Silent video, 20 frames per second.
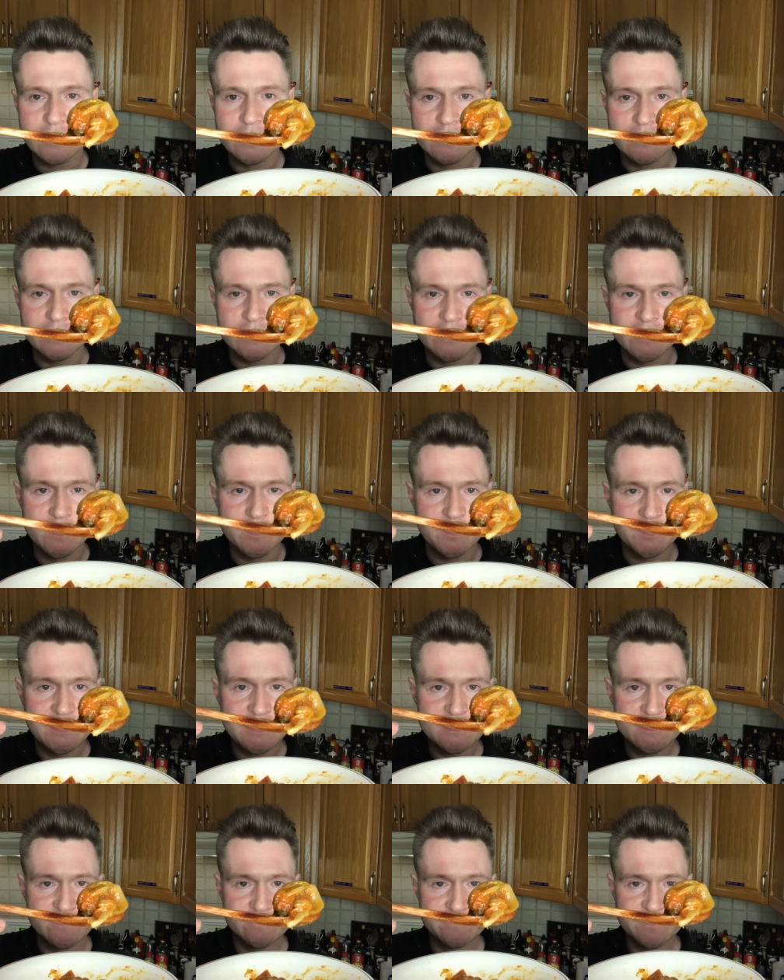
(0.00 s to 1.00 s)
Get a
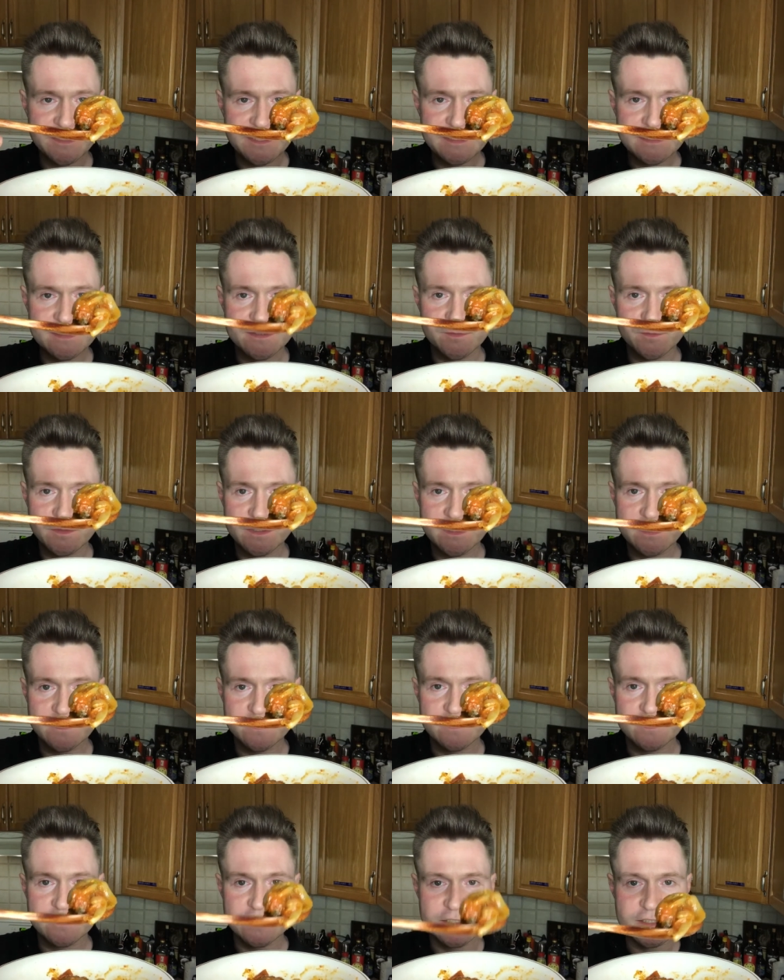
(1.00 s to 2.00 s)
piece of meat
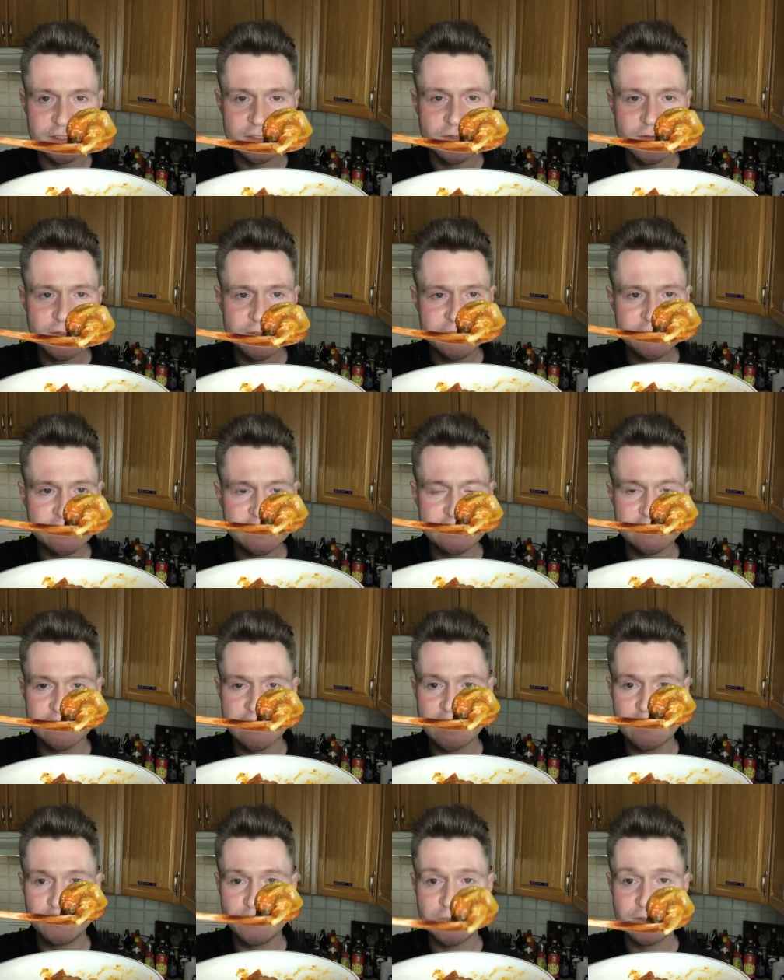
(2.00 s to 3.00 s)
with the sauce
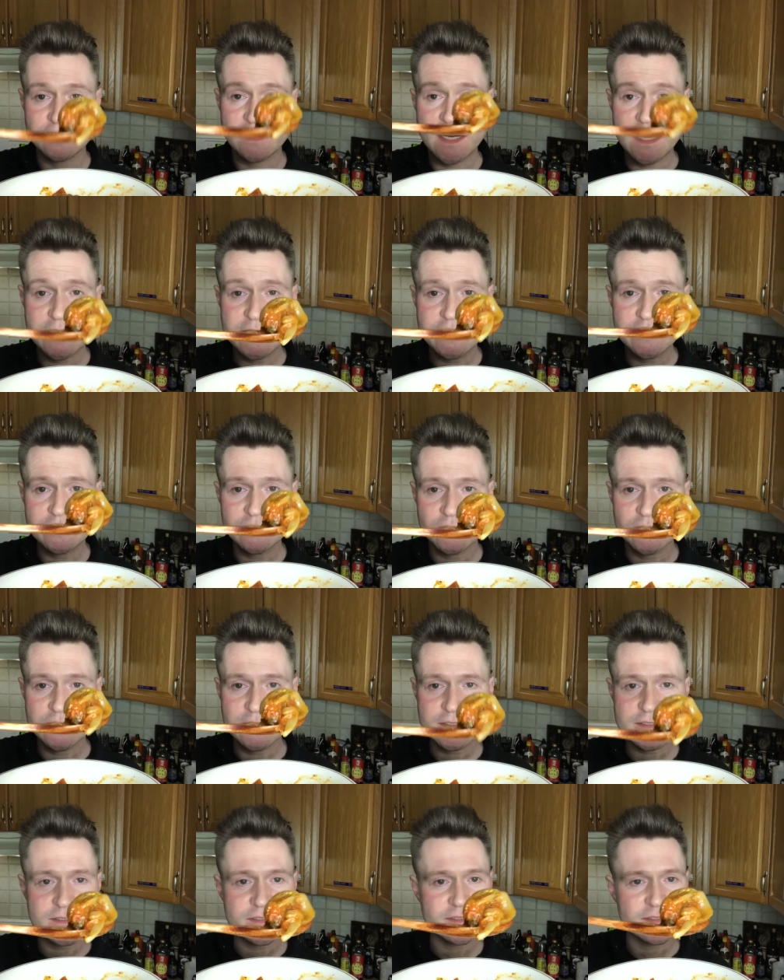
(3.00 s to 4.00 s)
and with onion on
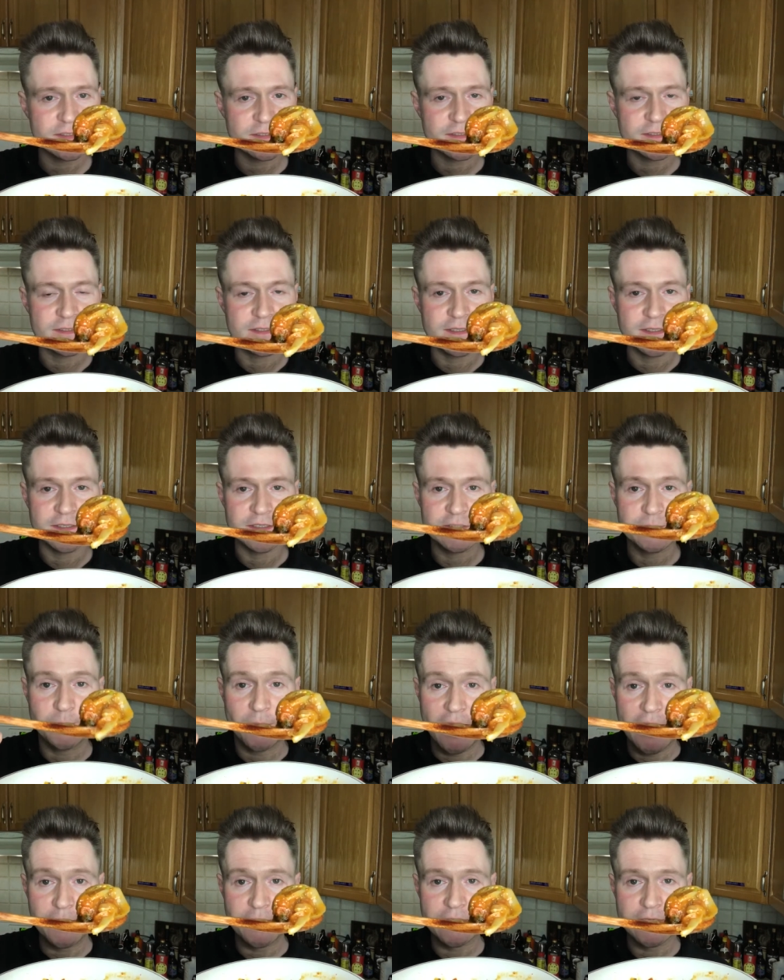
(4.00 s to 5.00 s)
it, and it's
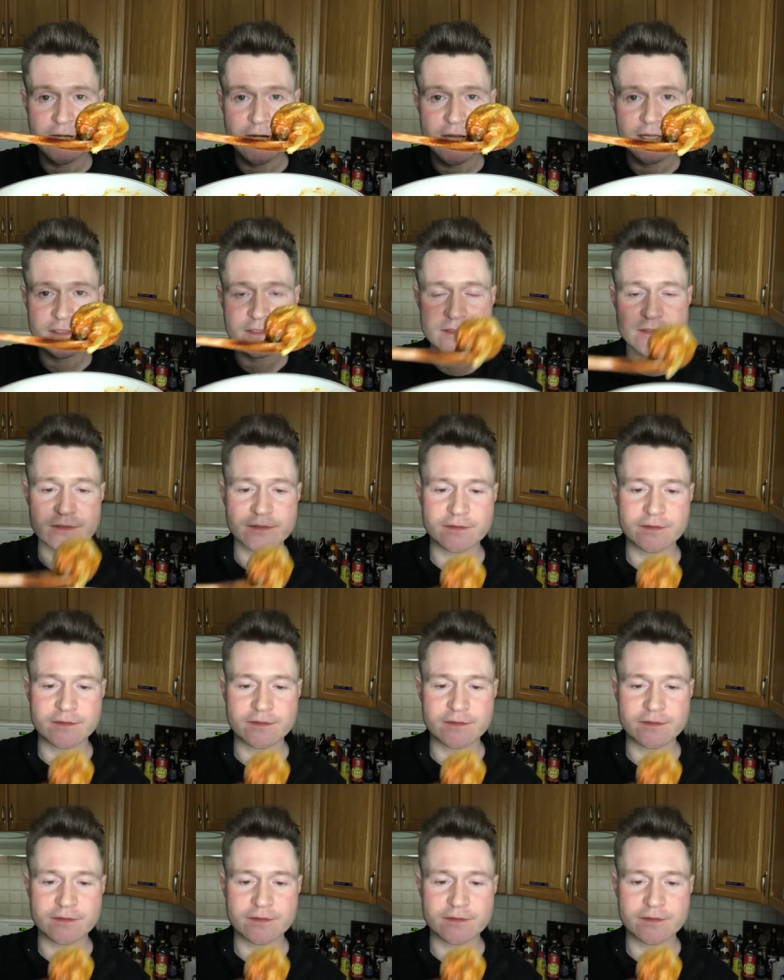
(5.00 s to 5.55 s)
piping hot.